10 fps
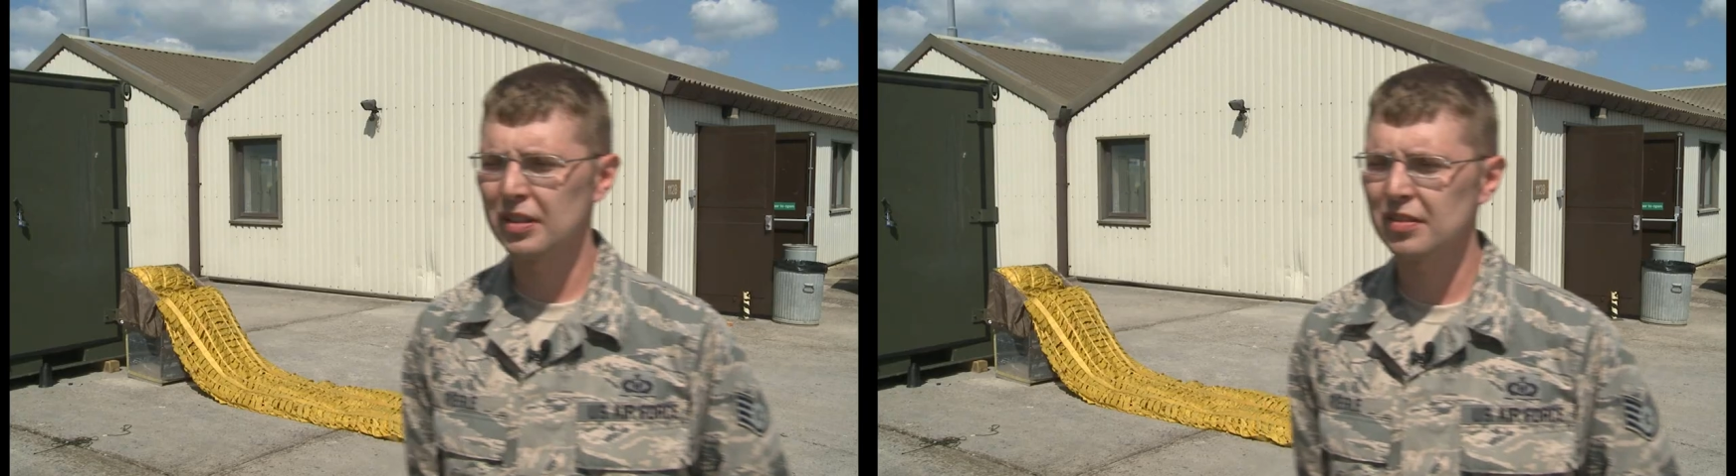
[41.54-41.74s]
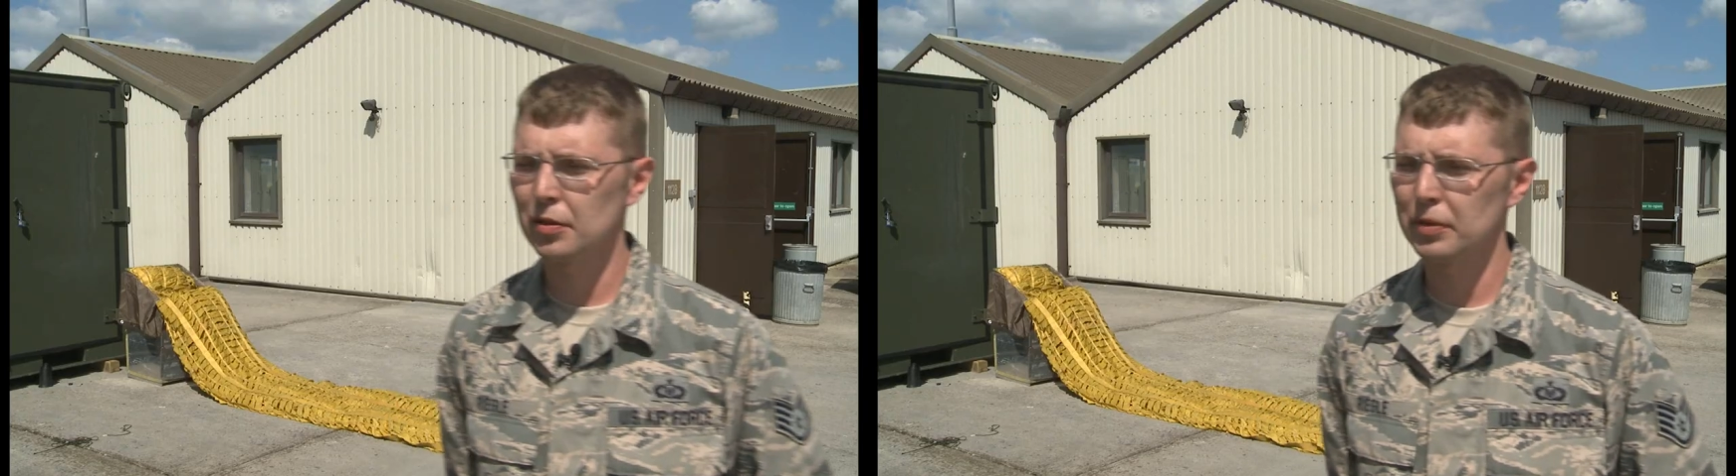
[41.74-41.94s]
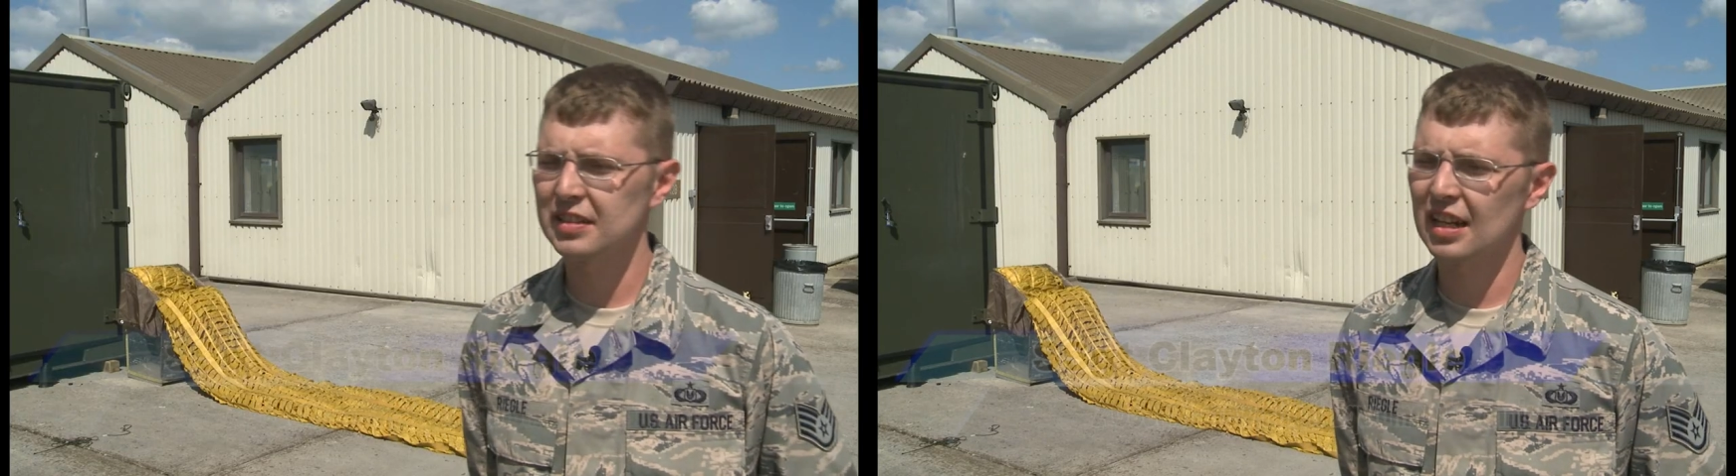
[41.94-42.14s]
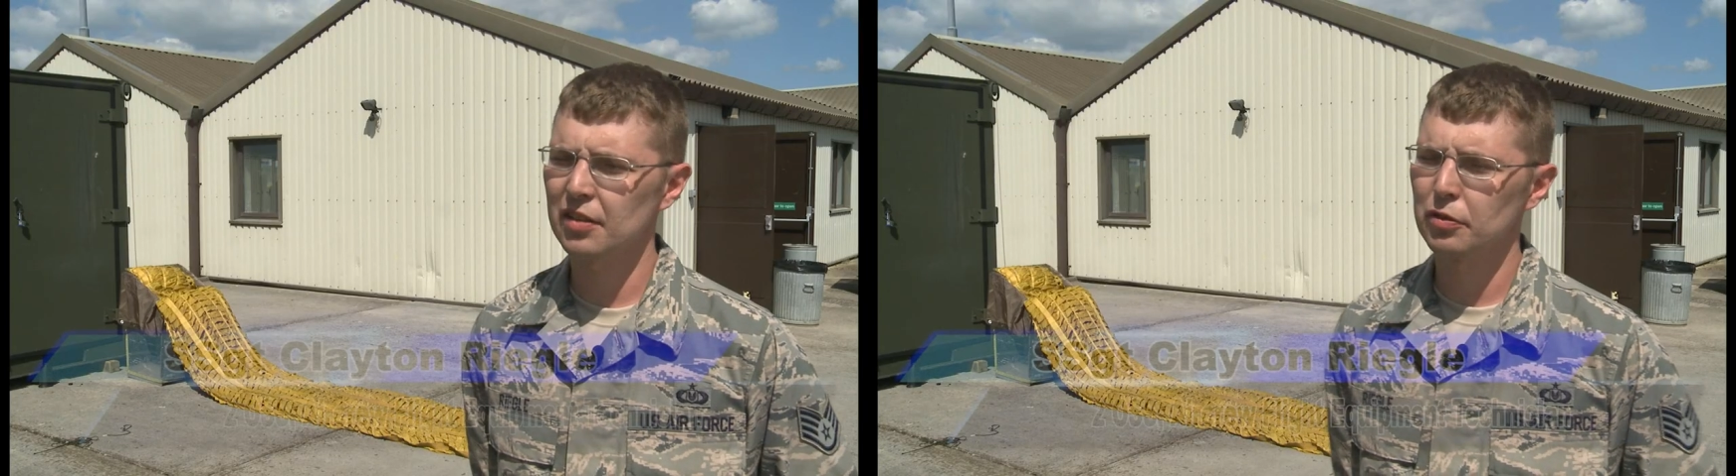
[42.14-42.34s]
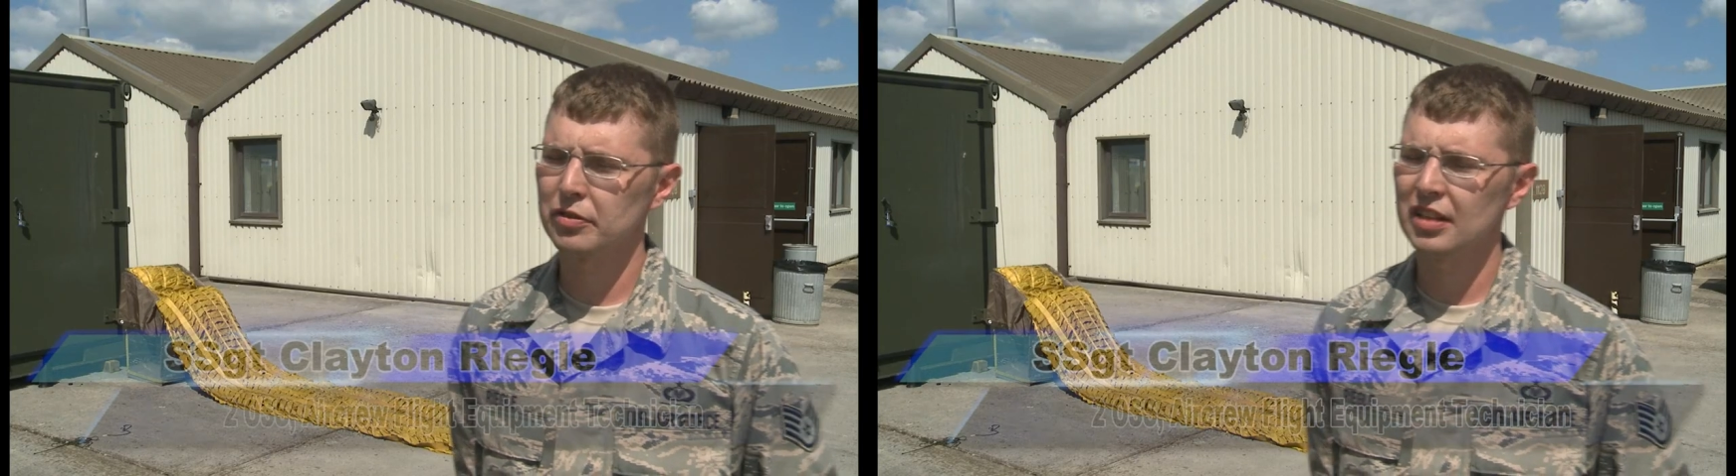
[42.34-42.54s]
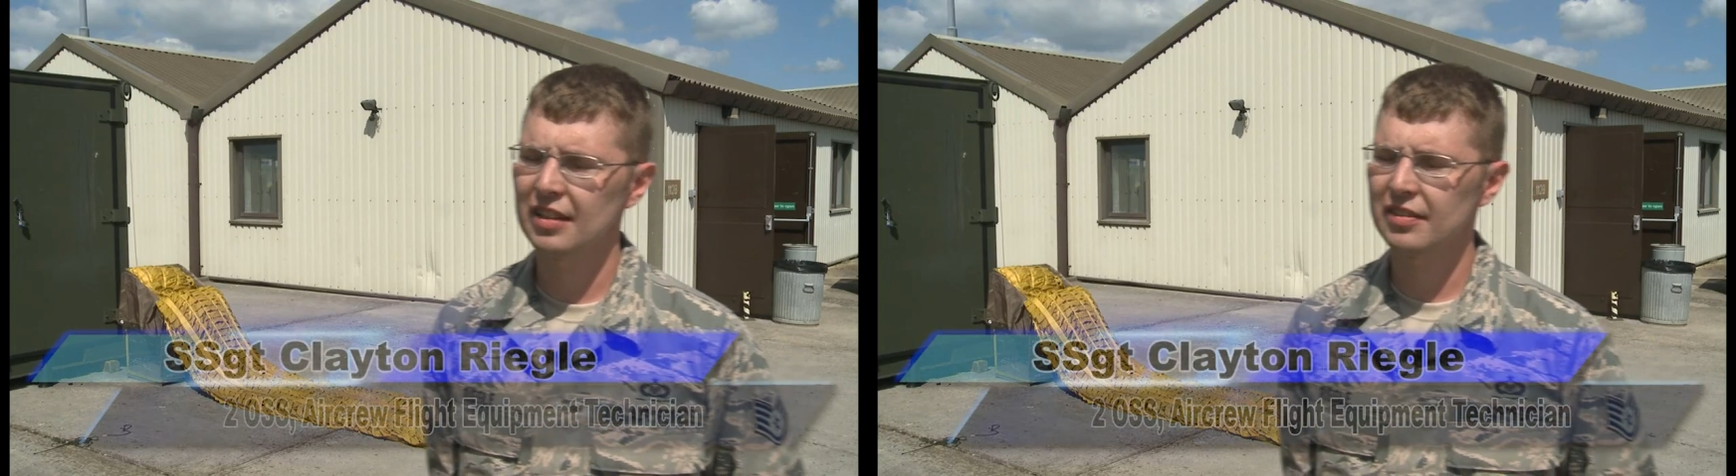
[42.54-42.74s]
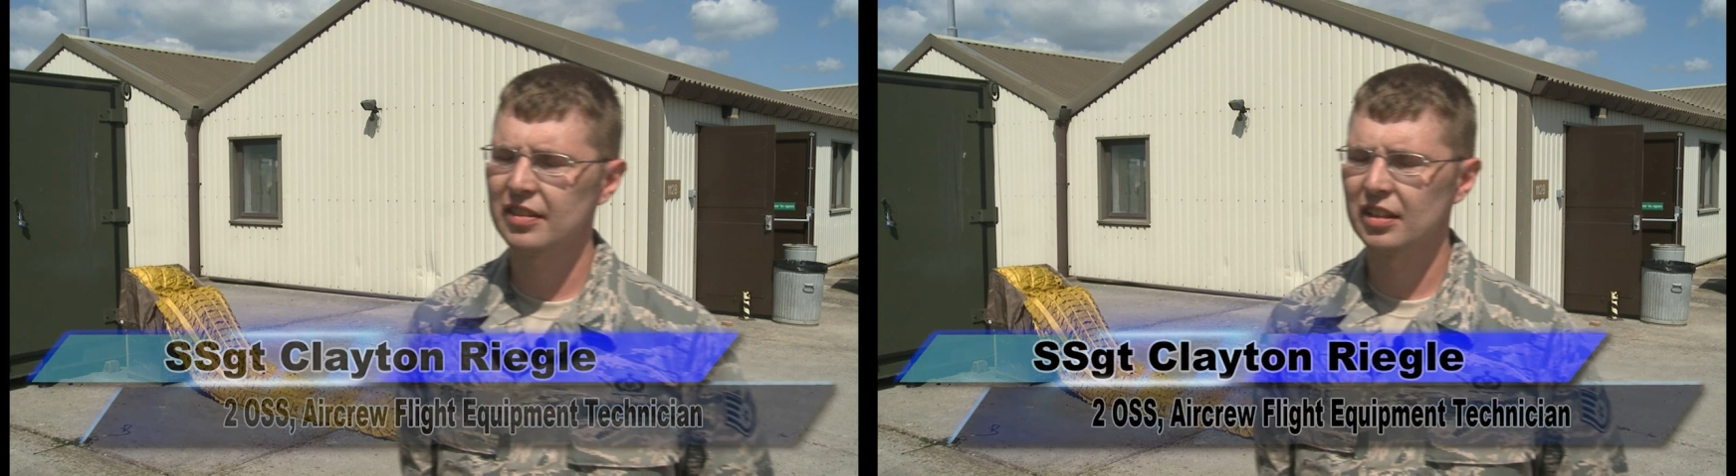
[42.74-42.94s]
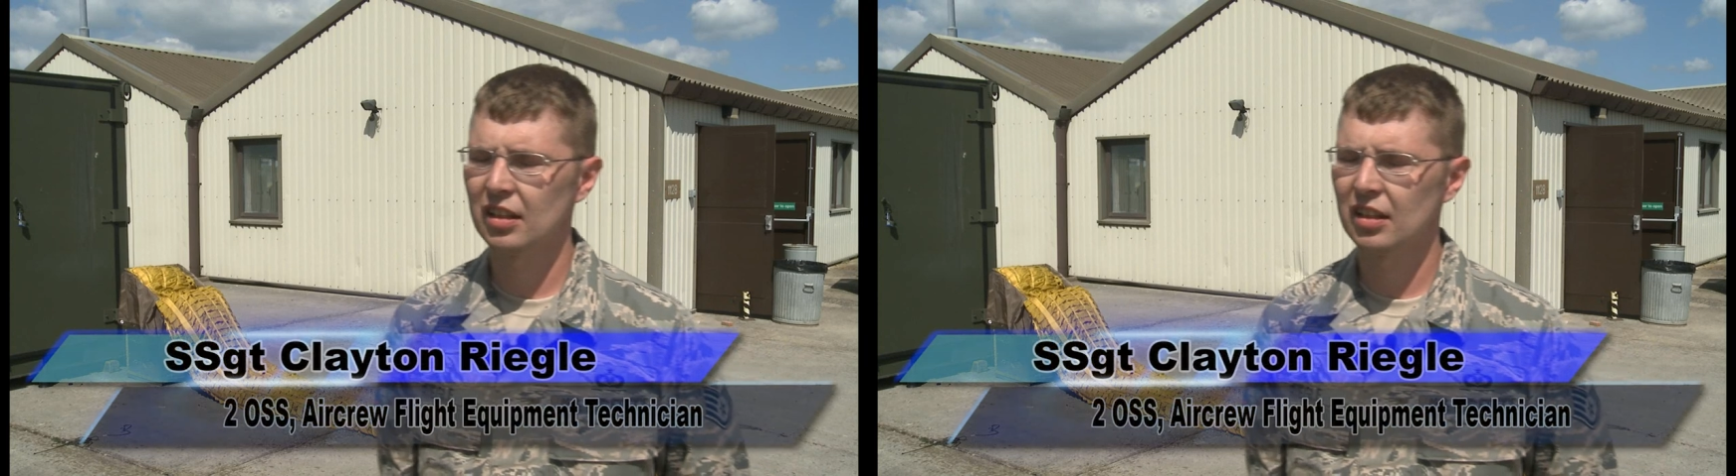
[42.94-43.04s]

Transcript: reason that we tie those knots that,